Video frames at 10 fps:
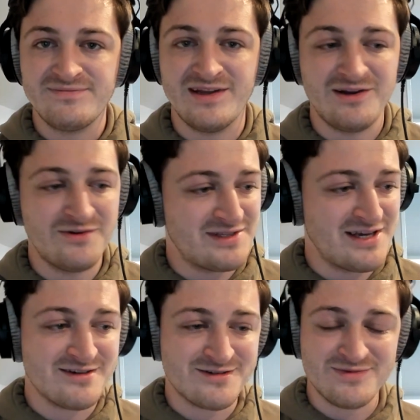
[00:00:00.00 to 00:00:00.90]
And, you know, he
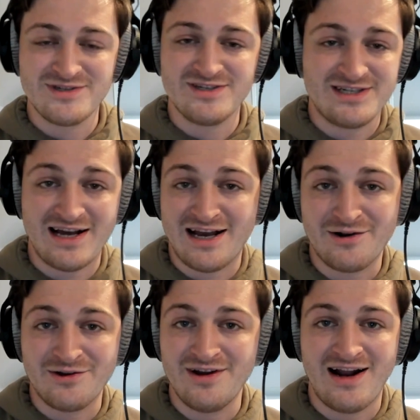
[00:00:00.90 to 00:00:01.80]
tells him, it's just, I
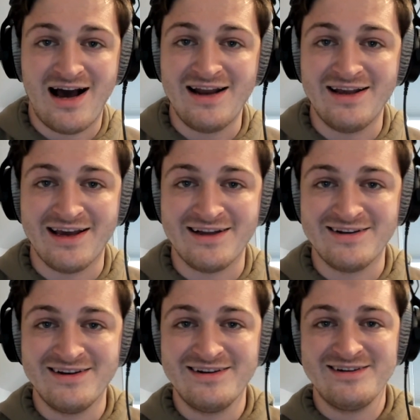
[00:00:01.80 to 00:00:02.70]
got good at hiding it.
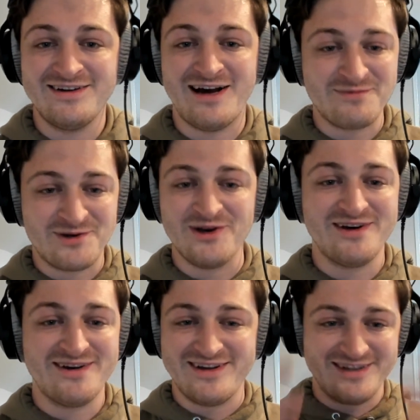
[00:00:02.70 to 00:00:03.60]
I'm
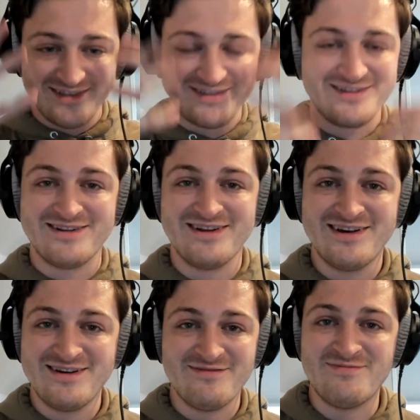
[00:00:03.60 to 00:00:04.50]
good at
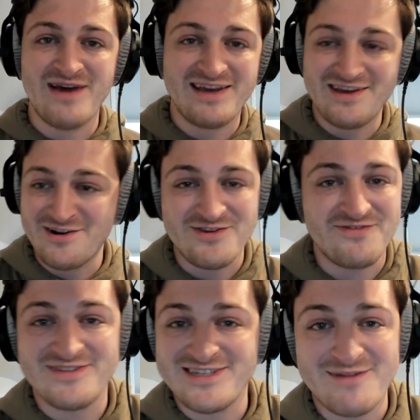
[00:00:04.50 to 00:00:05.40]
making, you
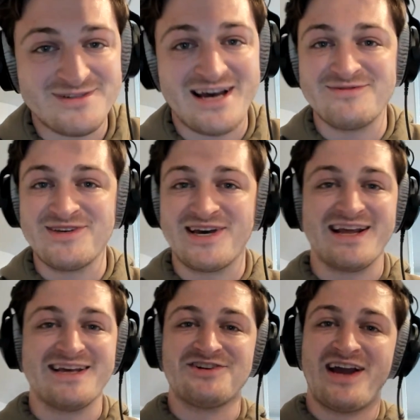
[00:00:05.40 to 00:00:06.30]
know, sometimes you got to
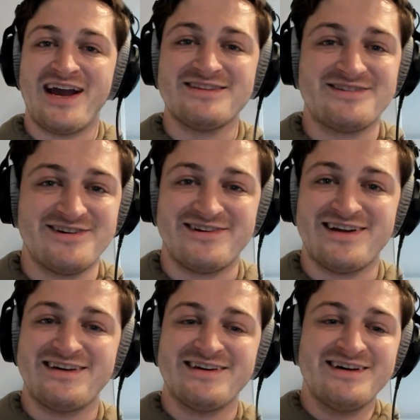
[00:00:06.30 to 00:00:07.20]
get your hands
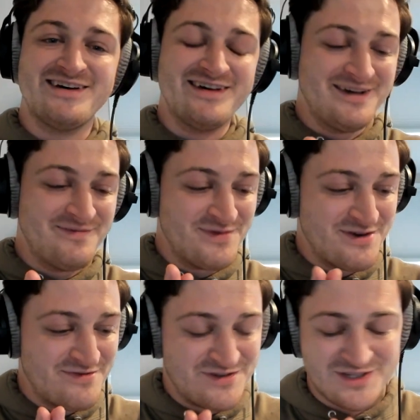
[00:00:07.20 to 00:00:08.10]
dirty.
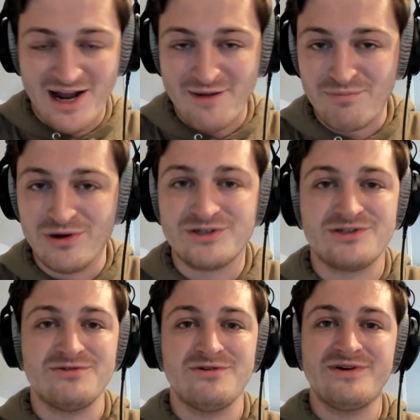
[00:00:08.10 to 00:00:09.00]
You've just got to push
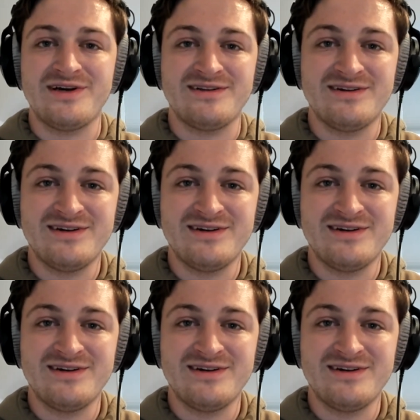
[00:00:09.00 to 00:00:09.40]
through it